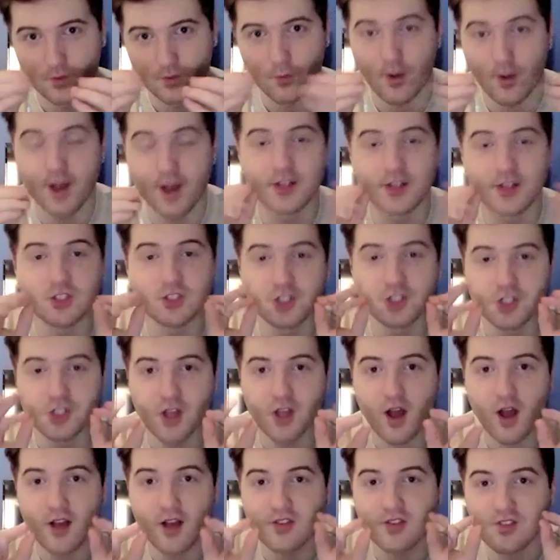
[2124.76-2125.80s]
right?
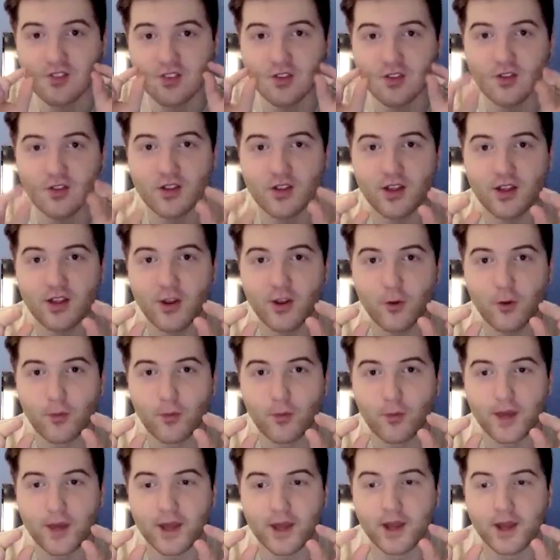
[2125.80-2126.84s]
Just a little
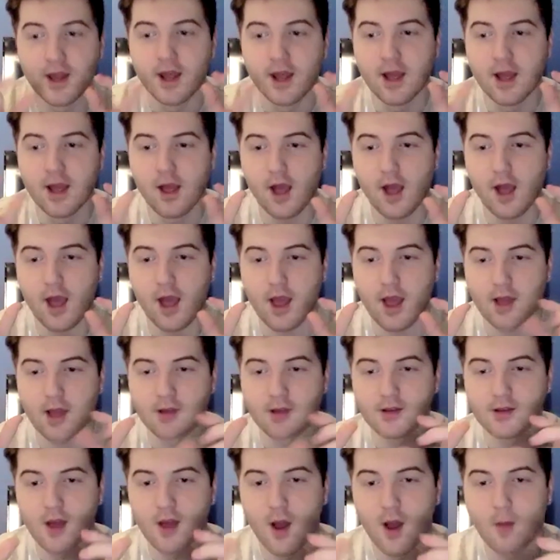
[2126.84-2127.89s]
bit.
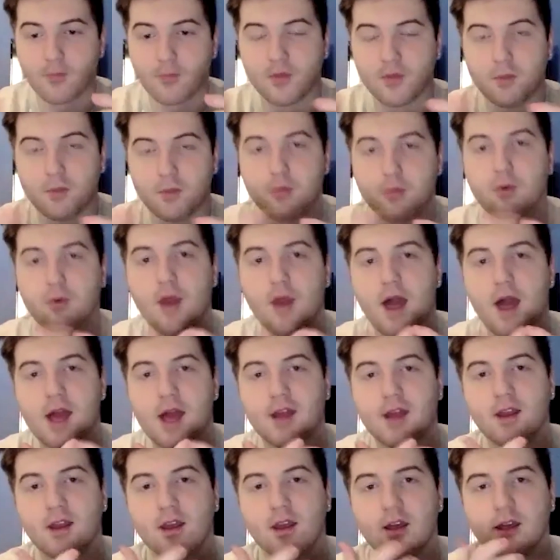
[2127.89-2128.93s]
And the
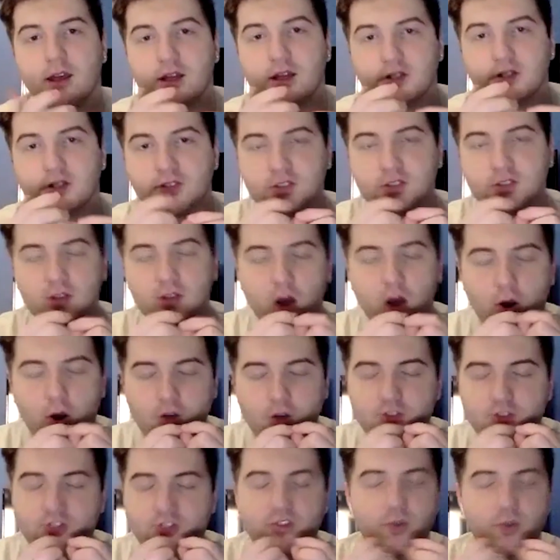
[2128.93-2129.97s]
bread is, oh,
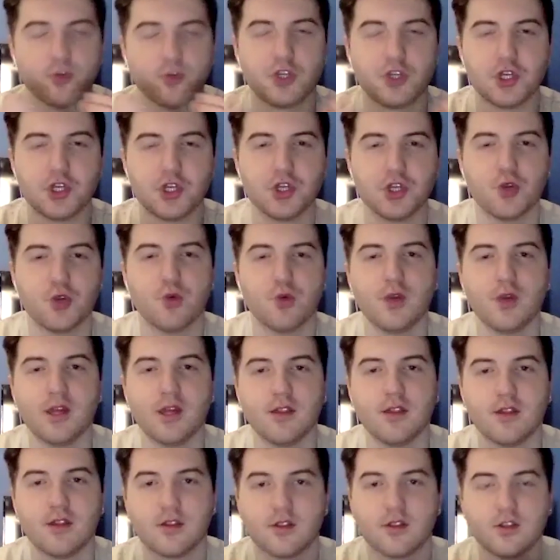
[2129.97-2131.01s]
it's so chewy.
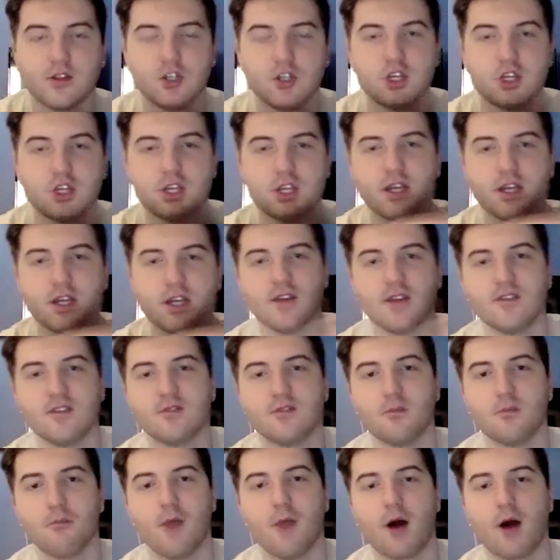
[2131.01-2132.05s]
The cheese
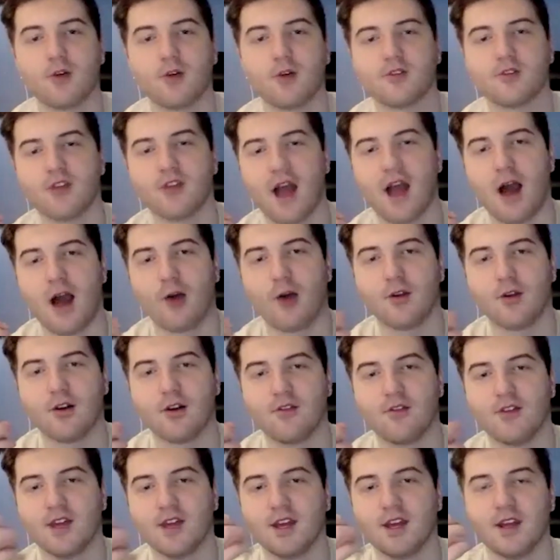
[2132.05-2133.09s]
melts out
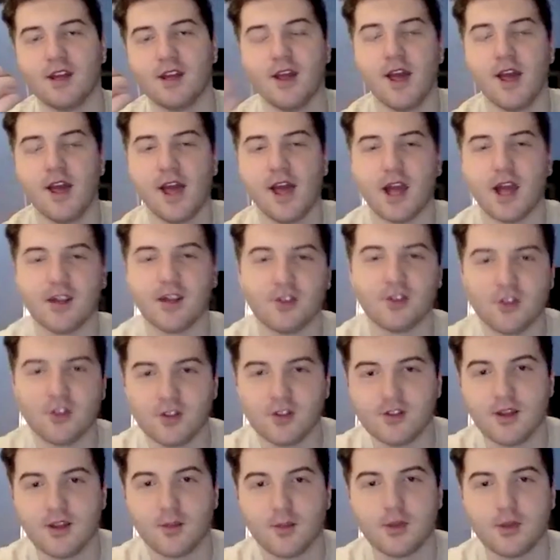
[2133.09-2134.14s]
of it, and then you
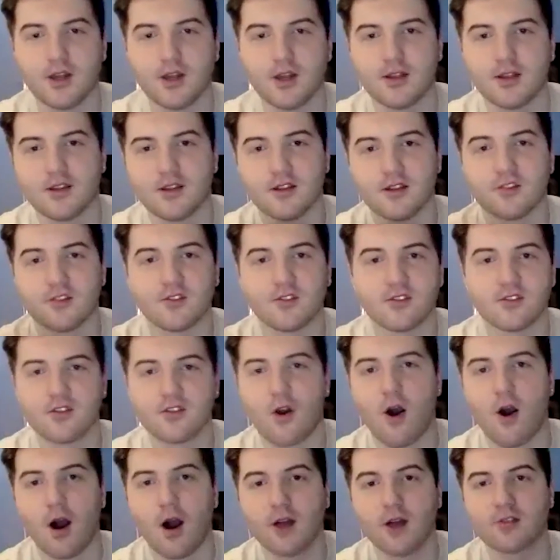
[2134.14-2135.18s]
dip it in the
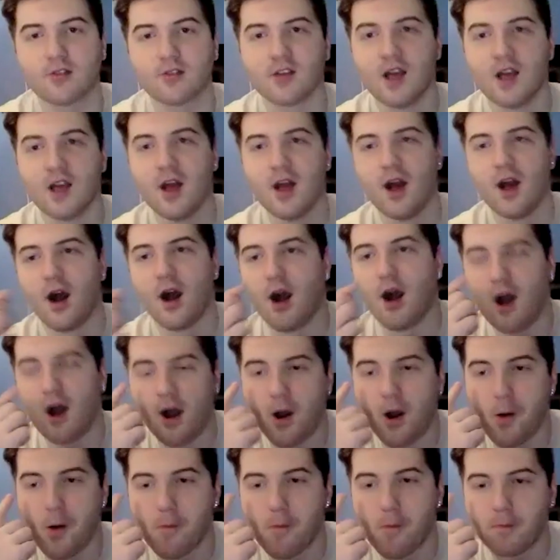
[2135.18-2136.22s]
sauce.
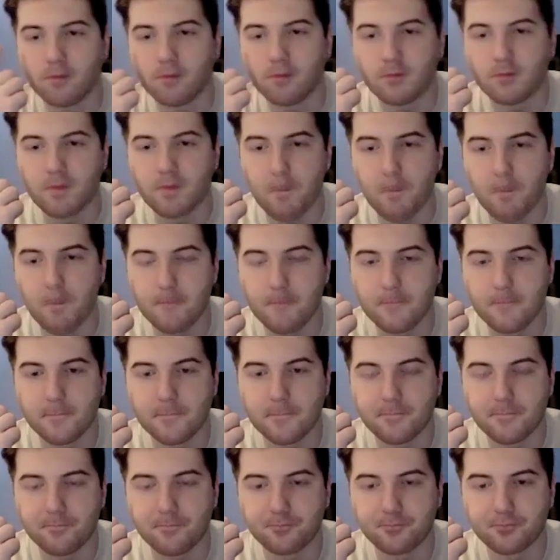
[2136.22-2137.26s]
Um,
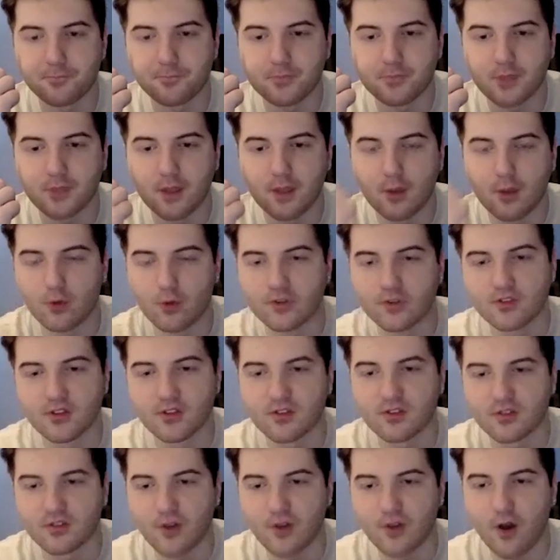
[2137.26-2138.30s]
it was the
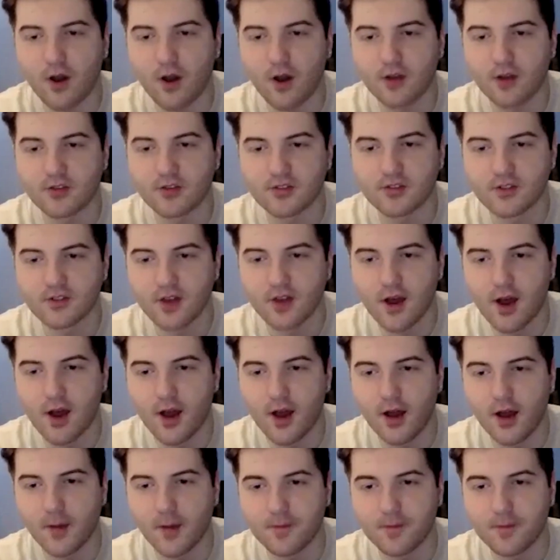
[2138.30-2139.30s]
sauce. Uh,